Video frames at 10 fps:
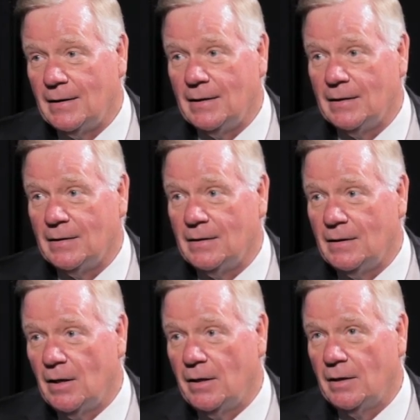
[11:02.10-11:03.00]
in,
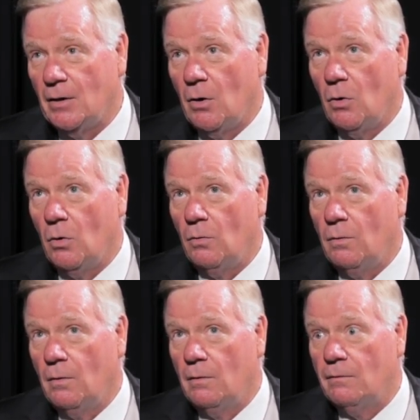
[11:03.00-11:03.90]
in
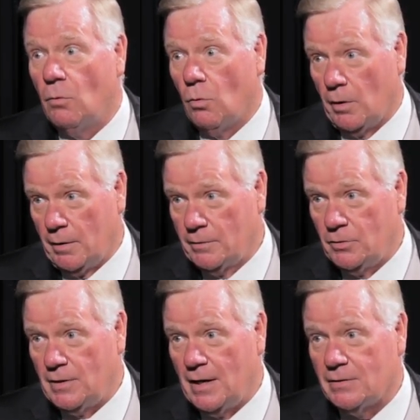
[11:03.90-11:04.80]
04,
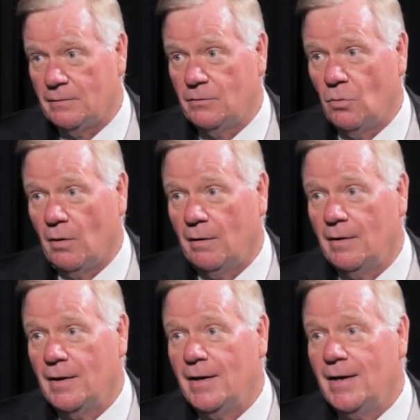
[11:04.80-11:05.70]
2004.
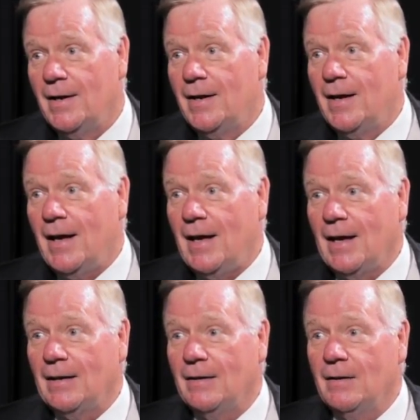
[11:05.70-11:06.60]

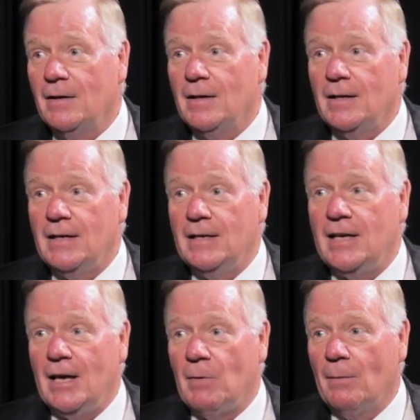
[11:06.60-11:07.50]
And he
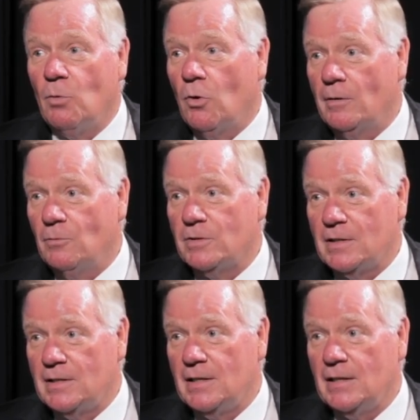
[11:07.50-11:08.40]
came on board and was a
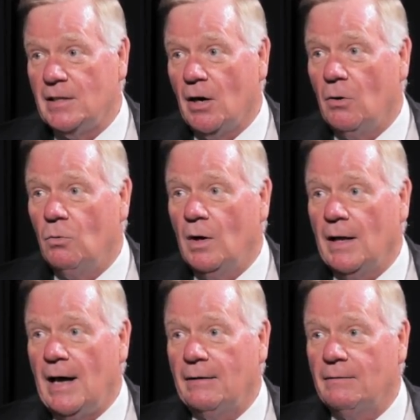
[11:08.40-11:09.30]
CEO. Well,
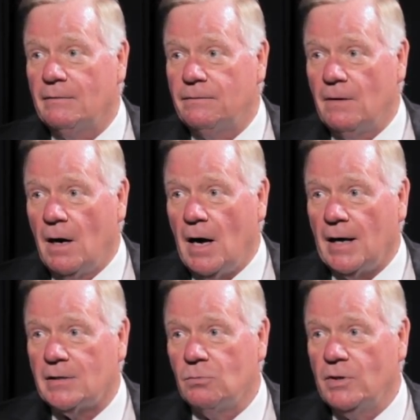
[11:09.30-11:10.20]
at
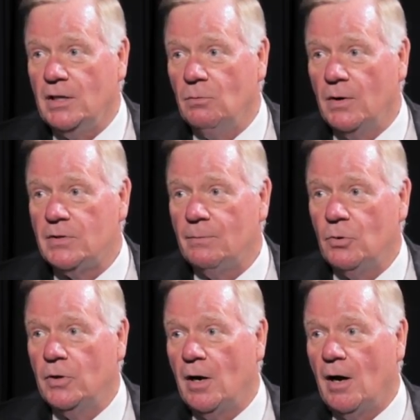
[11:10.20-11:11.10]
Fox, when he wants to
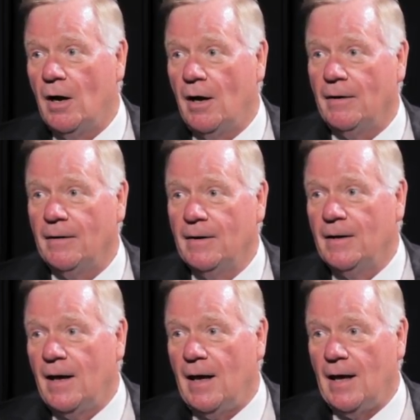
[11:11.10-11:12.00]
put on
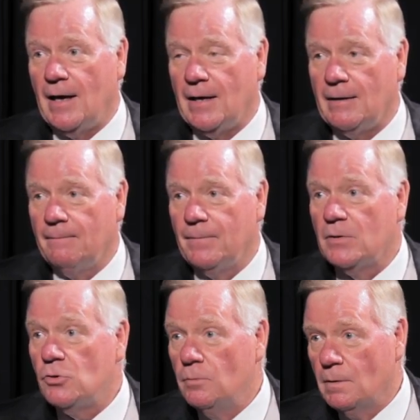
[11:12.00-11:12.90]
a
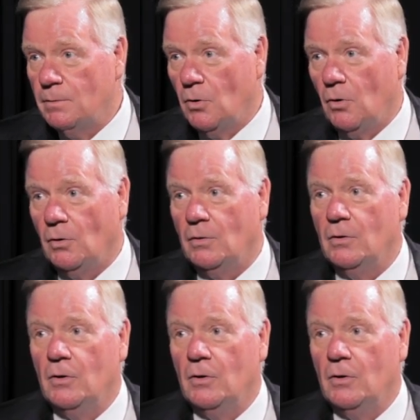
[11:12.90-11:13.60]
Super Bowl